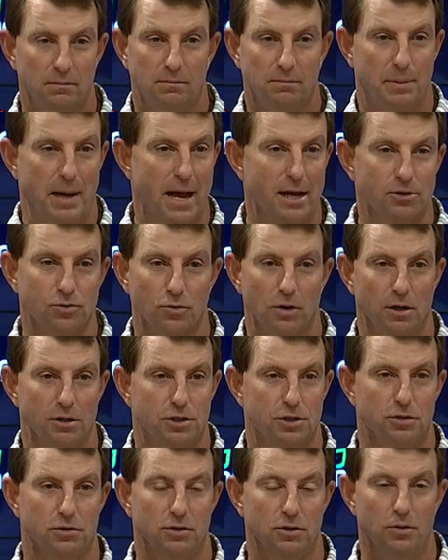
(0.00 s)
pass
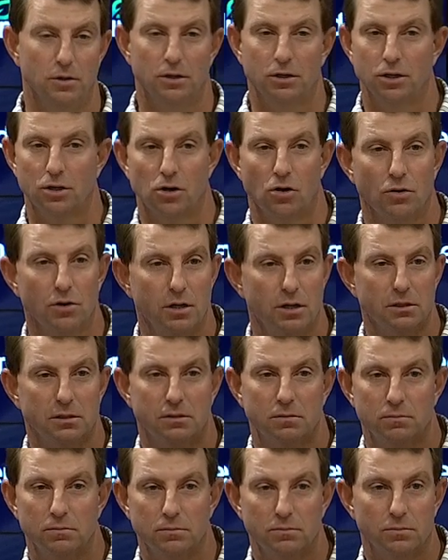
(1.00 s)
rush. You're doing good on good
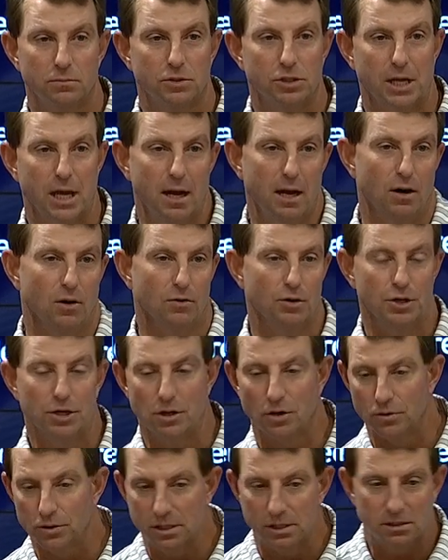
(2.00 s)
scale,
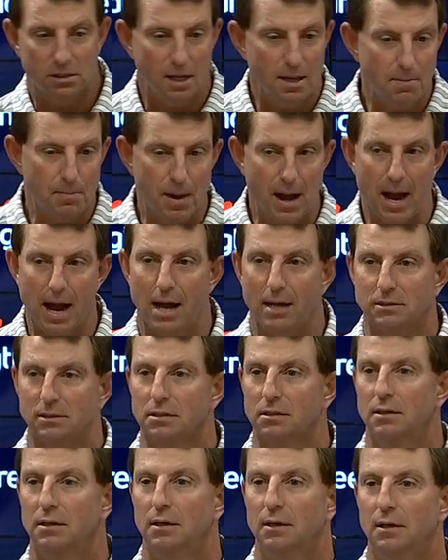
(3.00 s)
good on good team
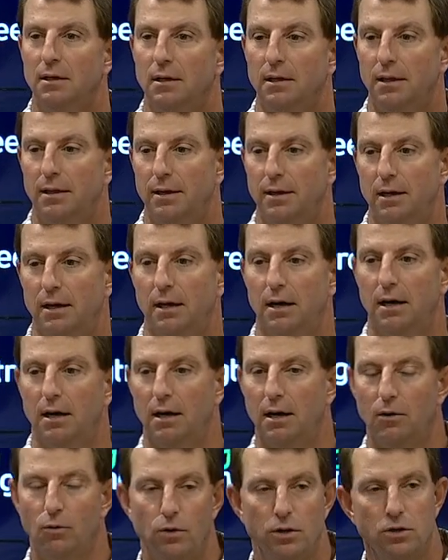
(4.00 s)
pass.
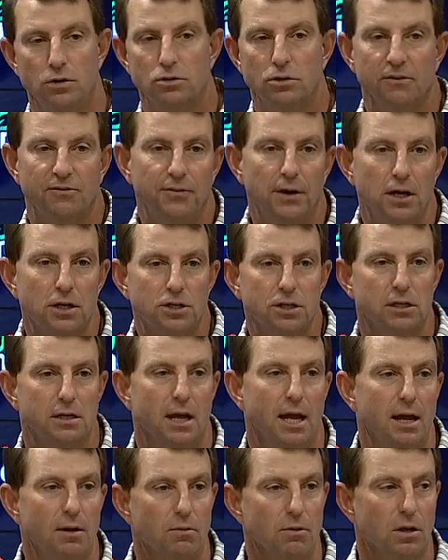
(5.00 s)
We usually finish the
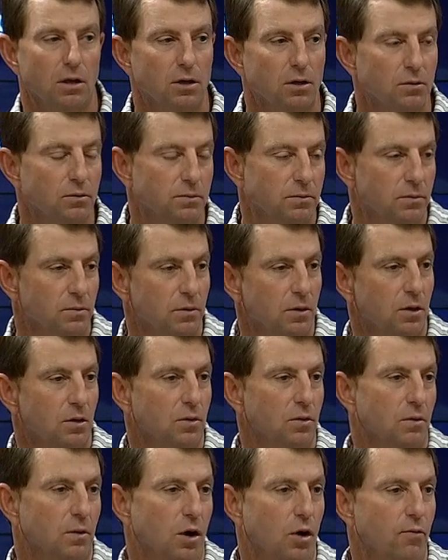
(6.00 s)
day with a
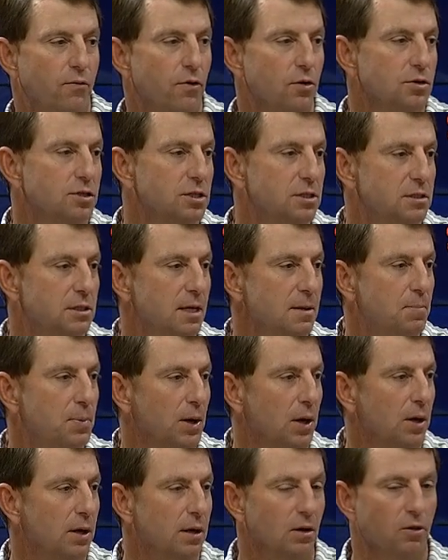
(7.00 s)
little O versus D
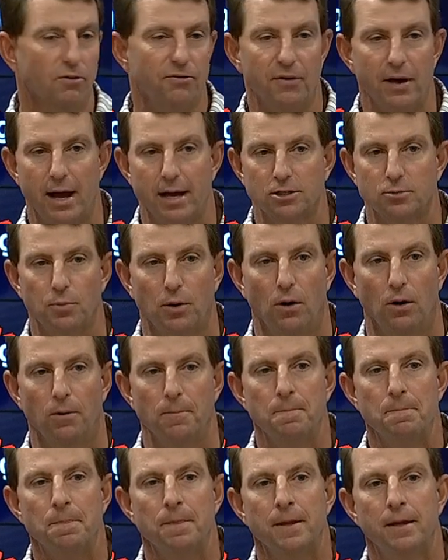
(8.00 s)
period, a little fastball.
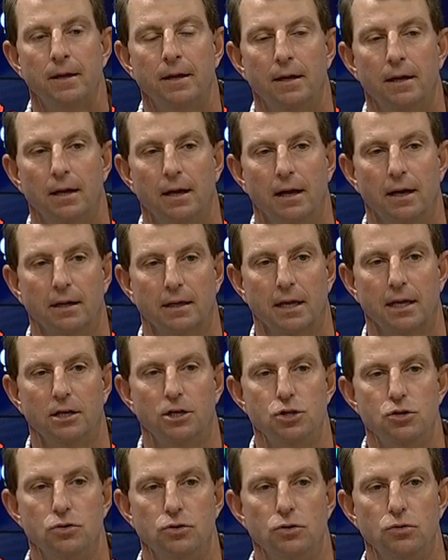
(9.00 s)
And
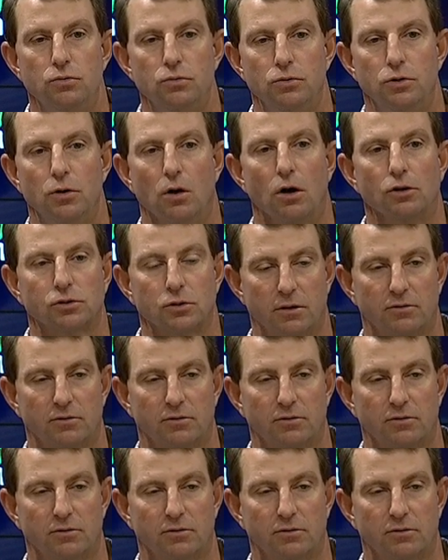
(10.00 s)
again, you also